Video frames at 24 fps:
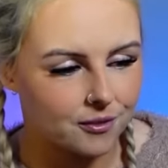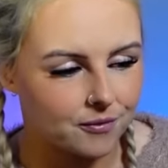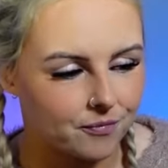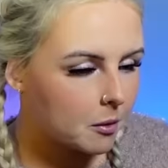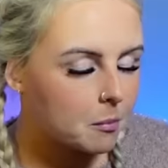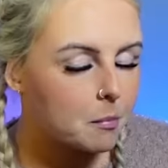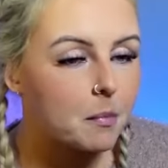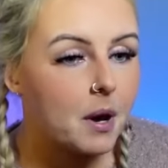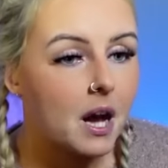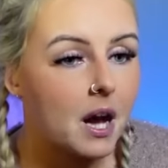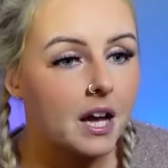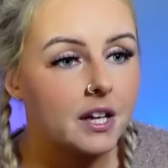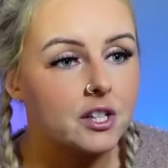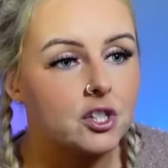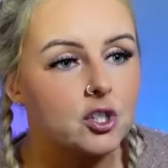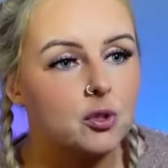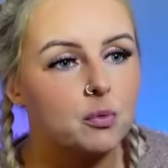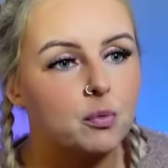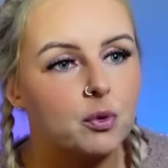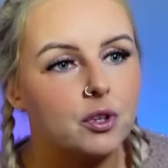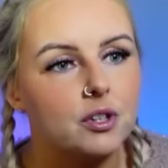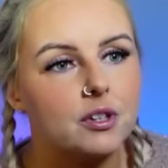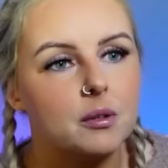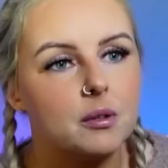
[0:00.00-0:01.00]
Imagine
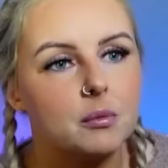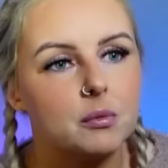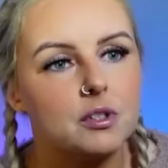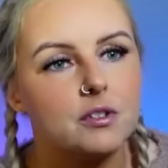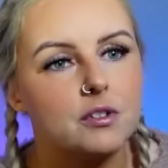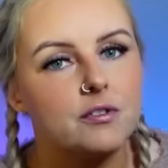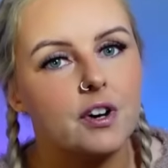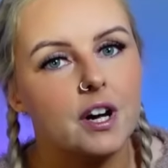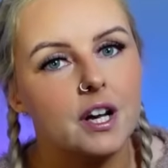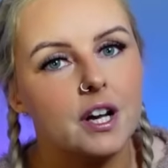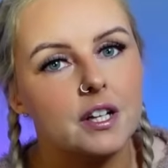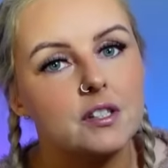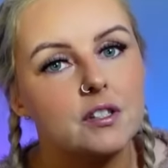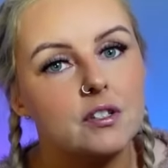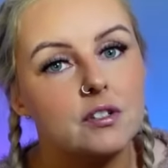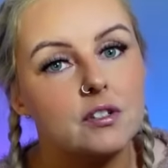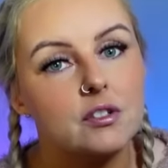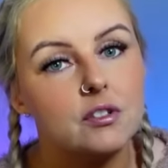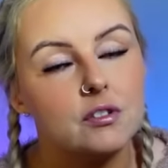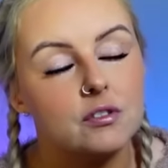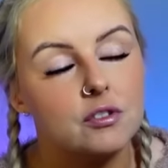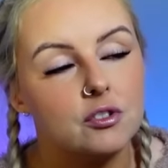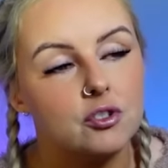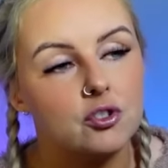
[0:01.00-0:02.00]
what they would have had to
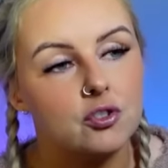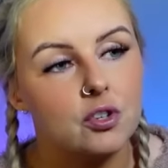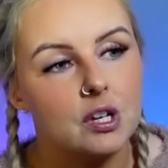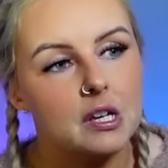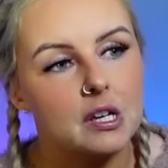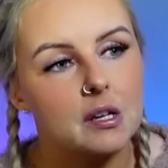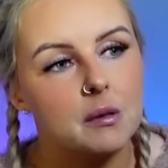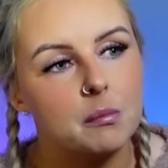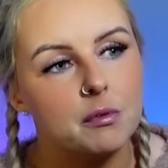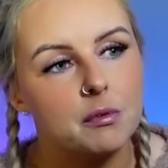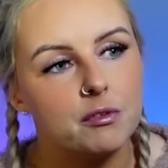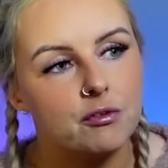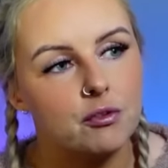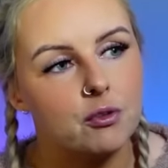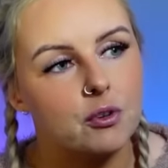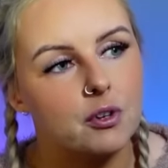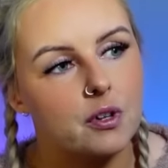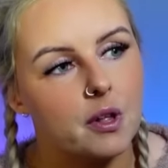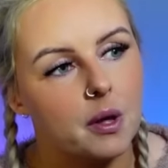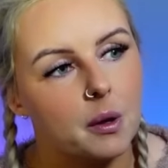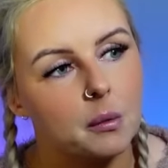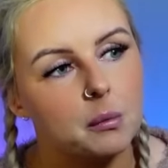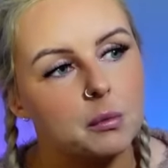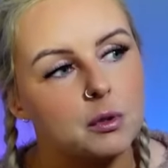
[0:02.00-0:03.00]
do, the training before
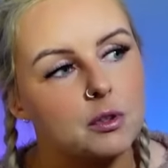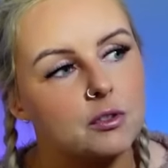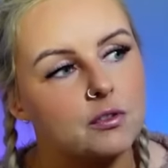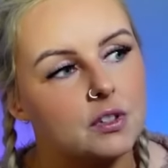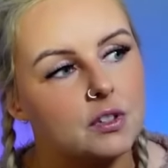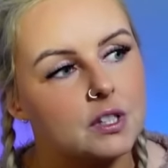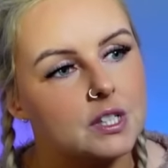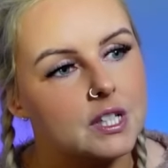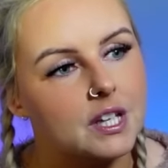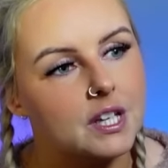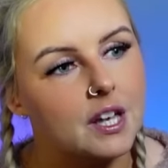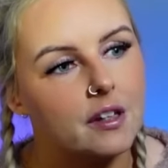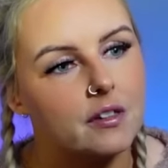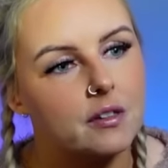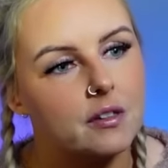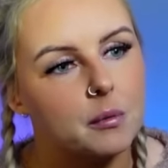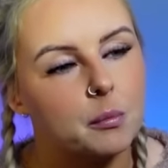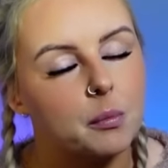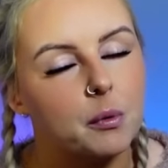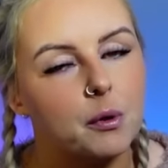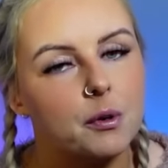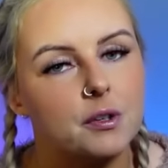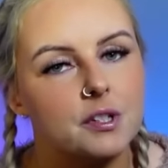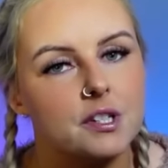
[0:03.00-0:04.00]
that movie, to get their
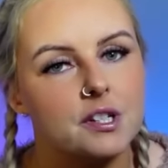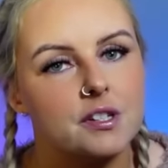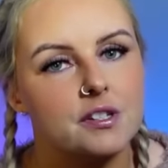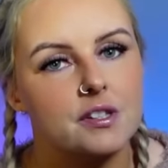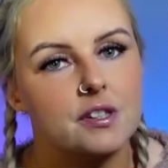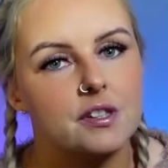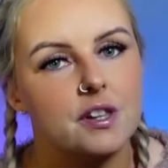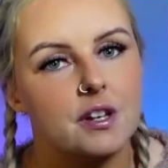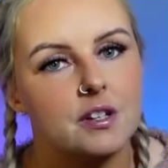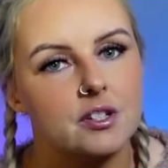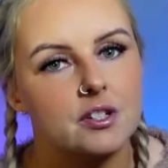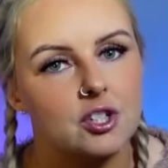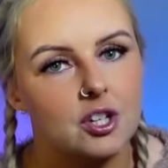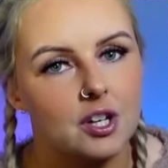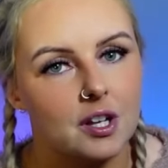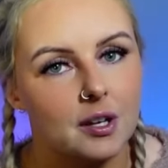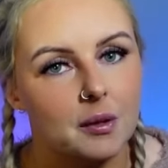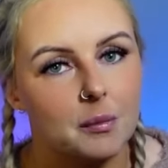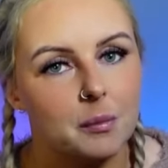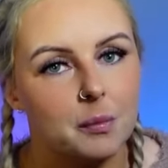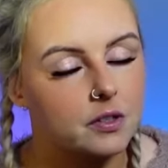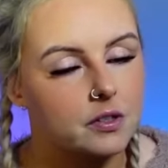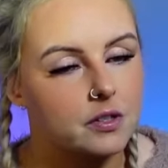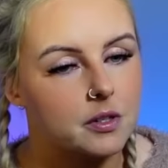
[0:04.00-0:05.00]
bodies in that shape.
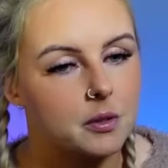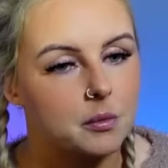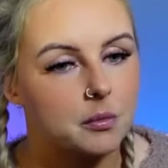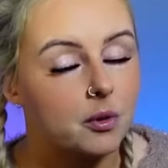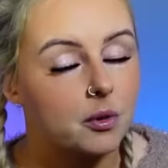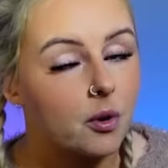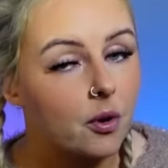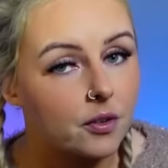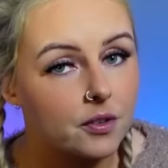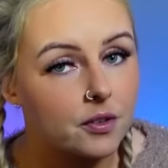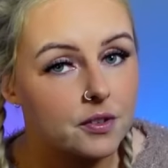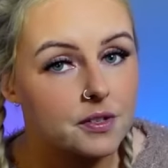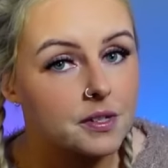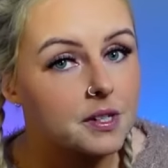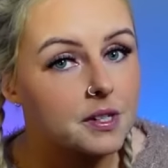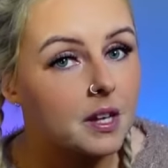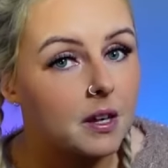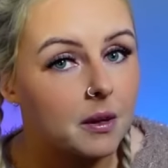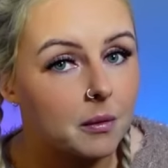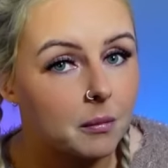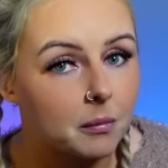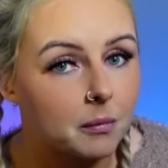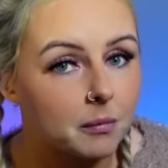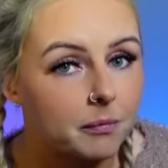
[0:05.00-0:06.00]
Because they were all the
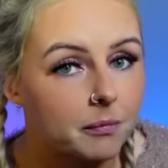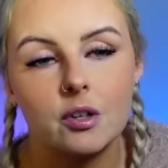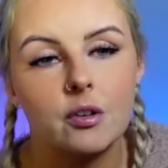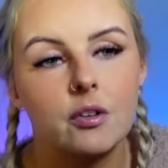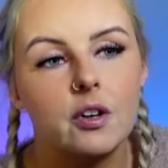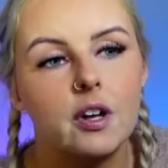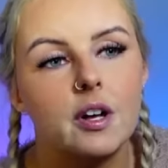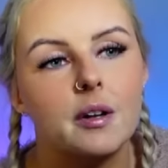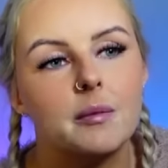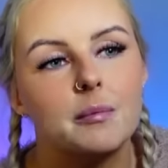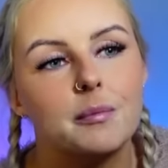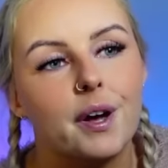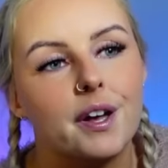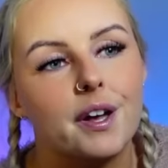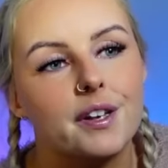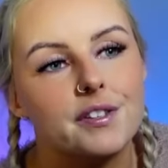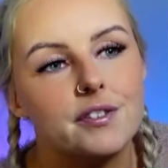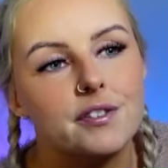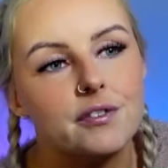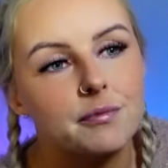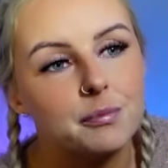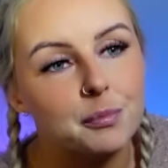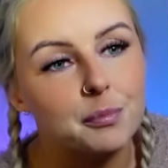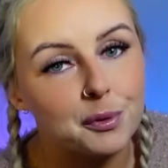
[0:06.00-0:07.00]
same. They all had
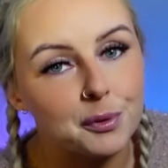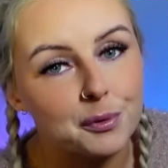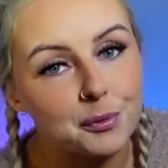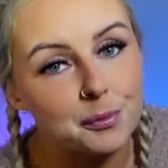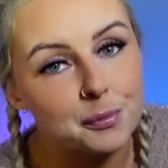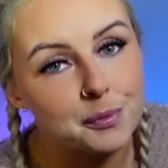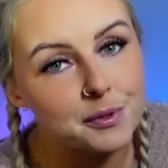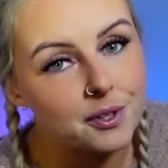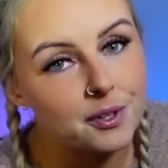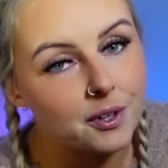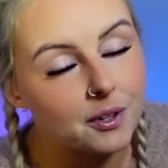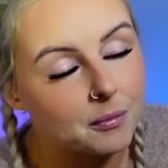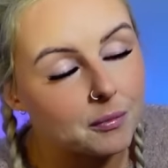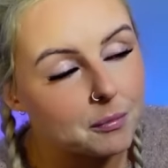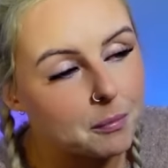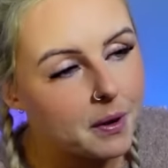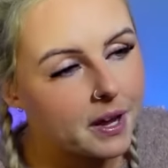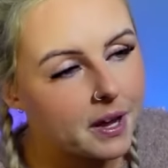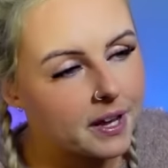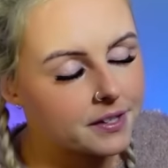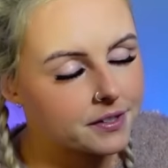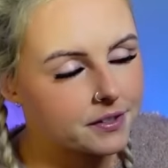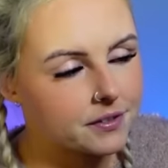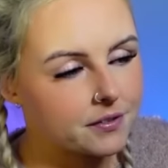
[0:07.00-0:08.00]
massive boobs and
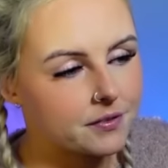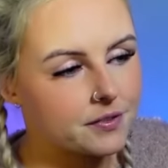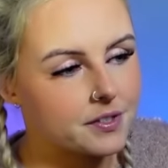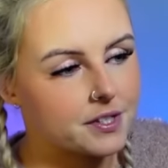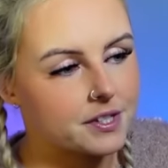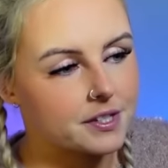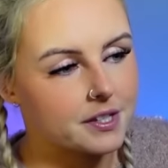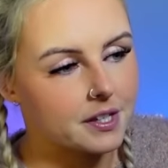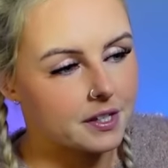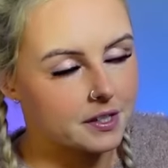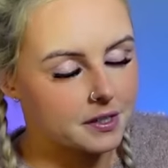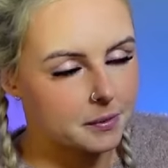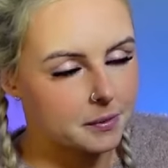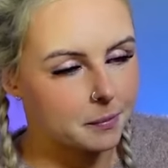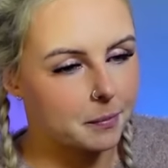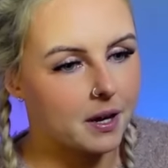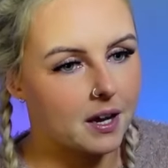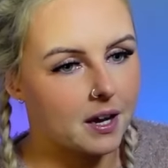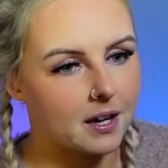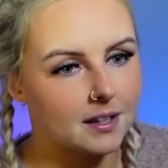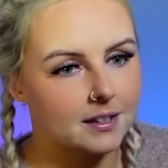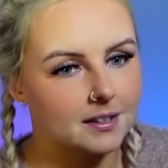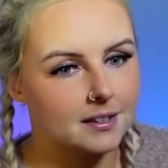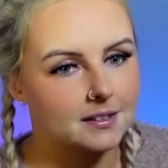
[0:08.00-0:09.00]
massive six
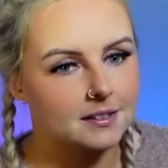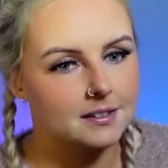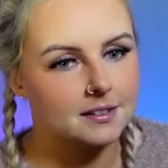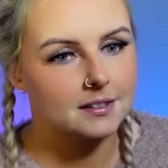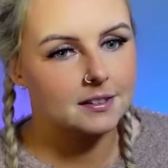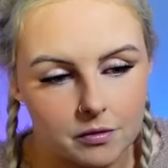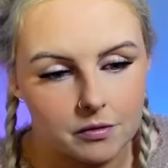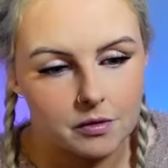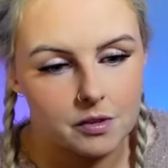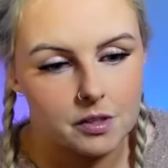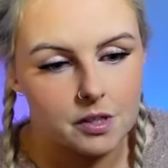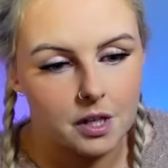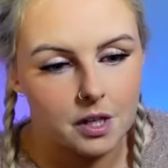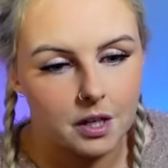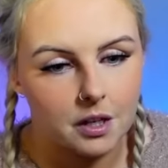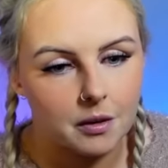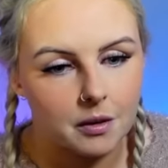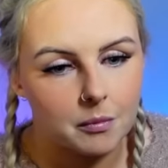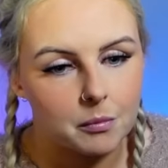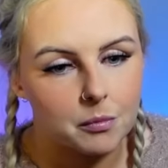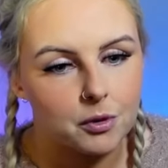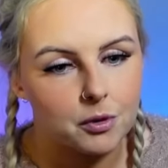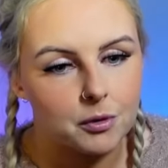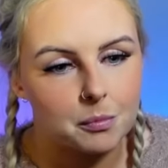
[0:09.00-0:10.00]
packs. It was like a
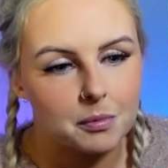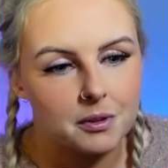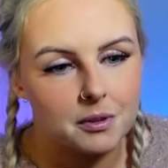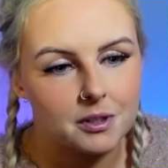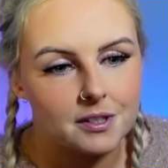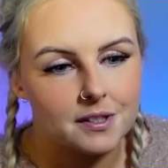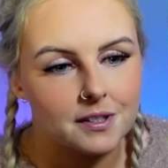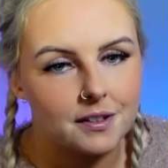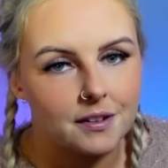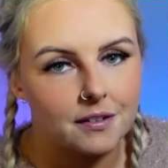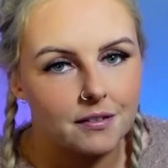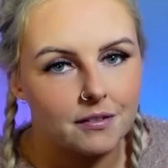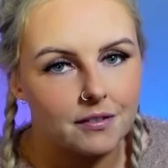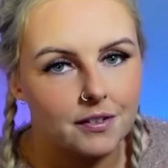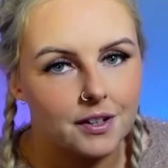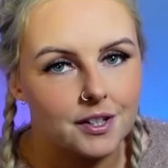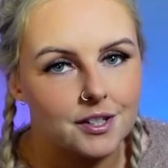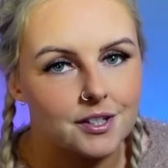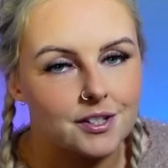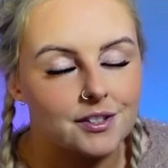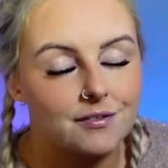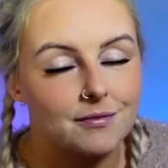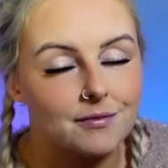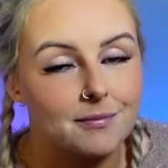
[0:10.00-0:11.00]
more bloodier
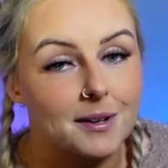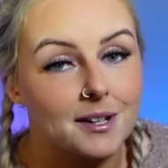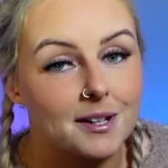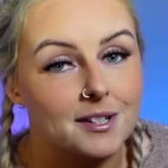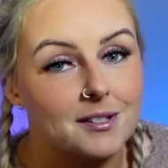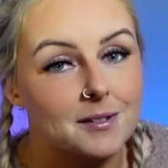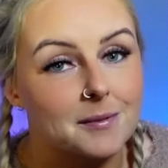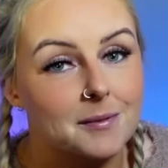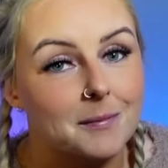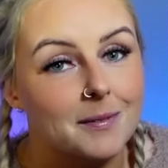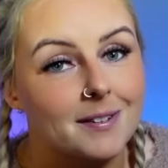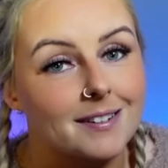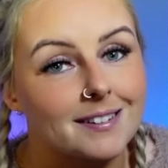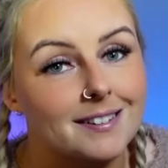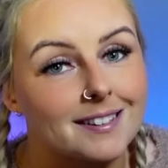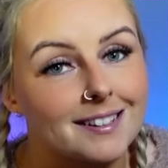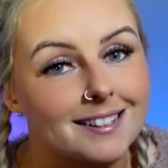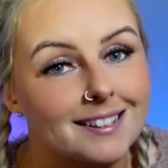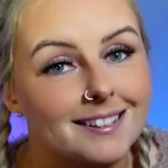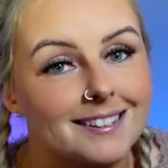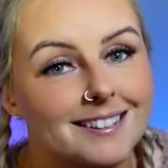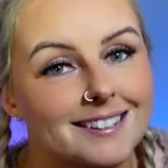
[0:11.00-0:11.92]
version of Magic Mike.